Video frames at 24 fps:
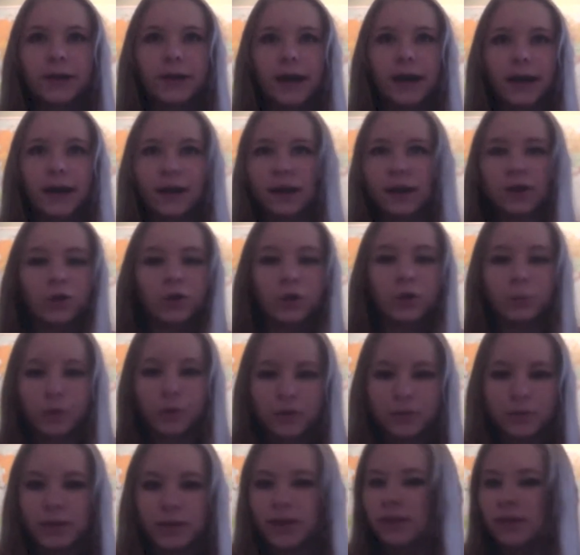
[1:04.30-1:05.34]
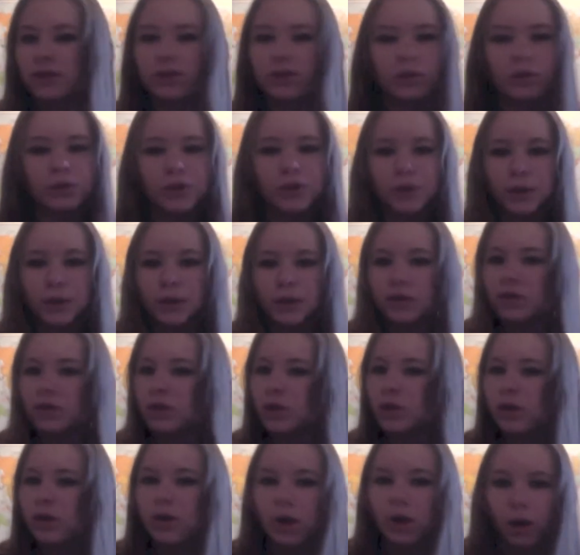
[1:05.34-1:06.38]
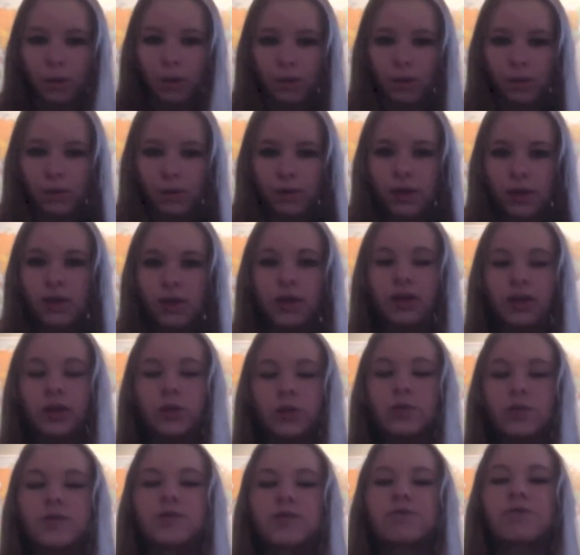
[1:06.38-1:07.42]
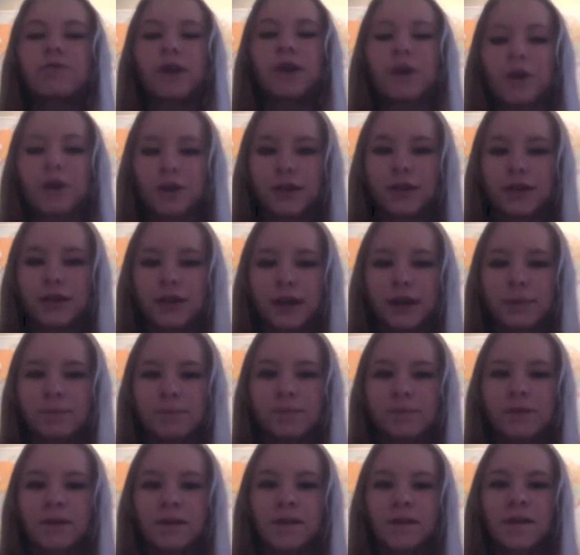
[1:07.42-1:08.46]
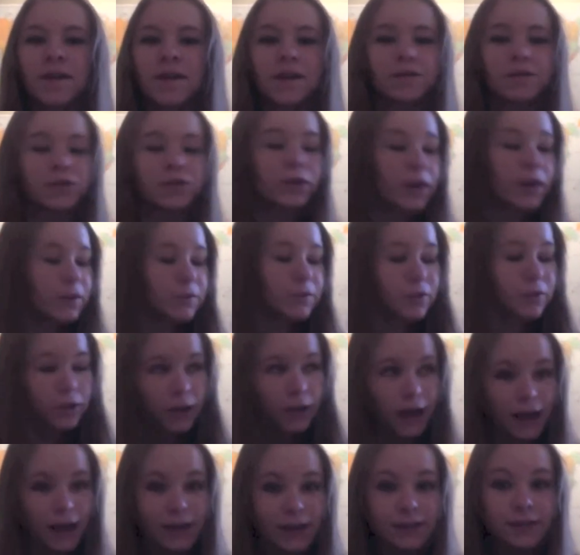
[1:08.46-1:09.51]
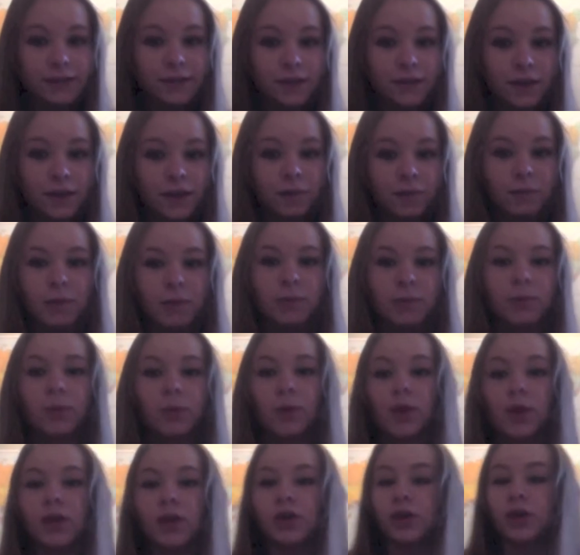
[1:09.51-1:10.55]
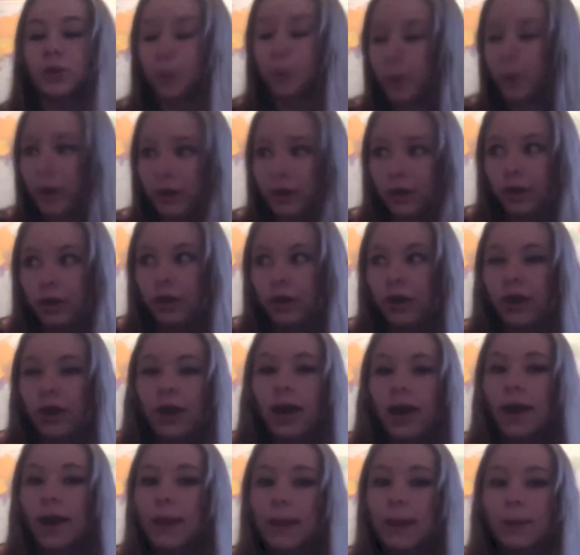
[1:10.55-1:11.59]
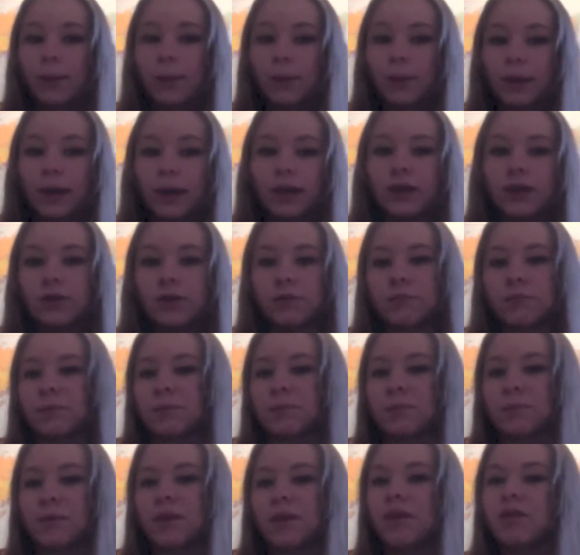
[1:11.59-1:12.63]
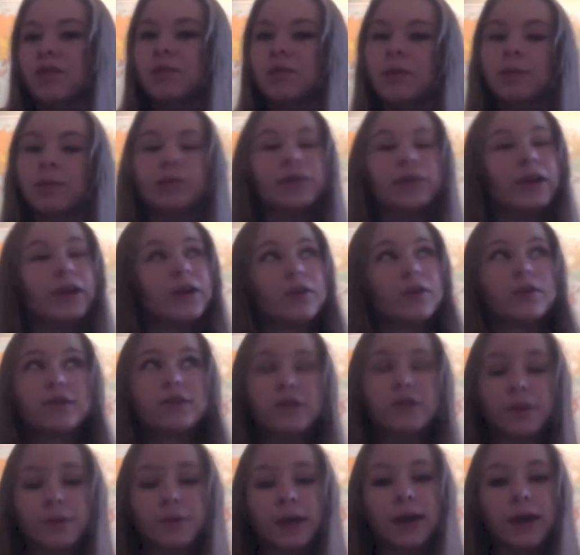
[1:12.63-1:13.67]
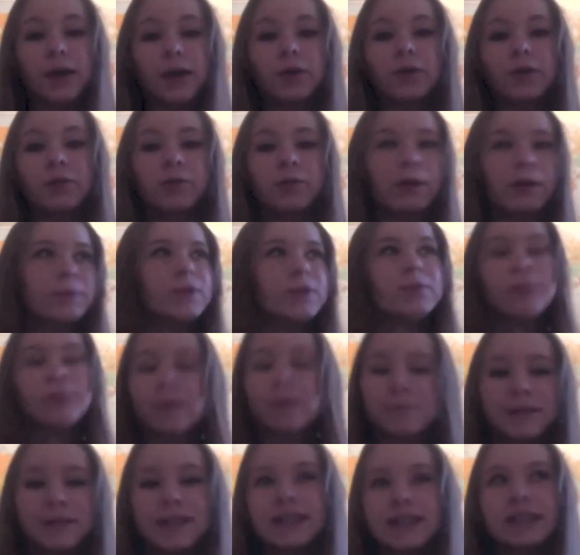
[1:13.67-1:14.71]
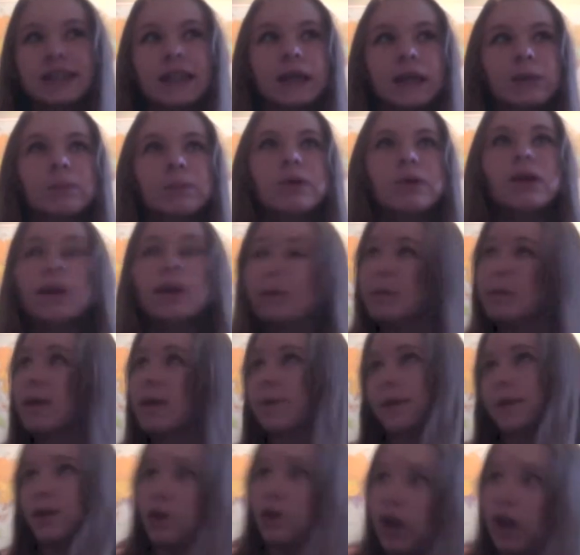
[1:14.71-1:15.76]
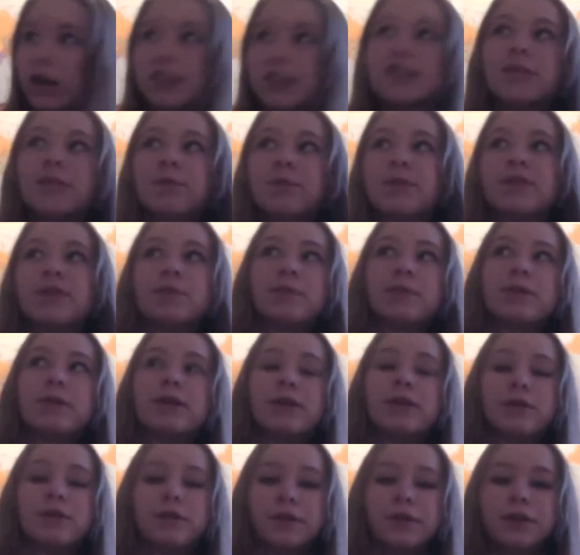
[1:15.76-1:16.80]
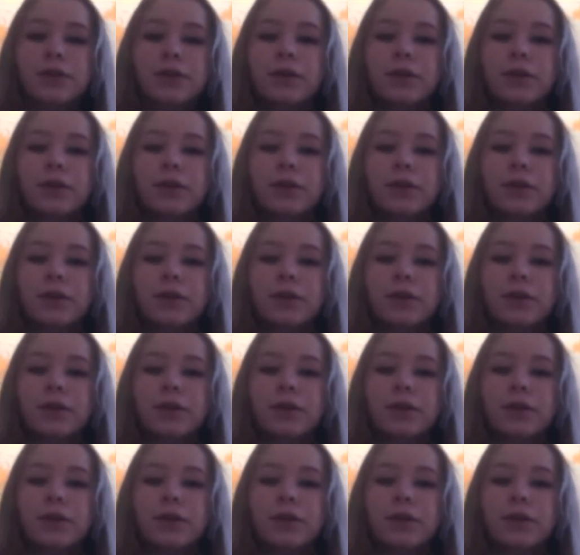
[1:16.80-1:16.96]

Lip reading: at like a normal speed. Don't do it. No. You have to run all the time. If you're late for class, people will think you're weird, and they won't like you. If people tell you to slow down, maybe you bumped into them, maybe you knocked someone's book over,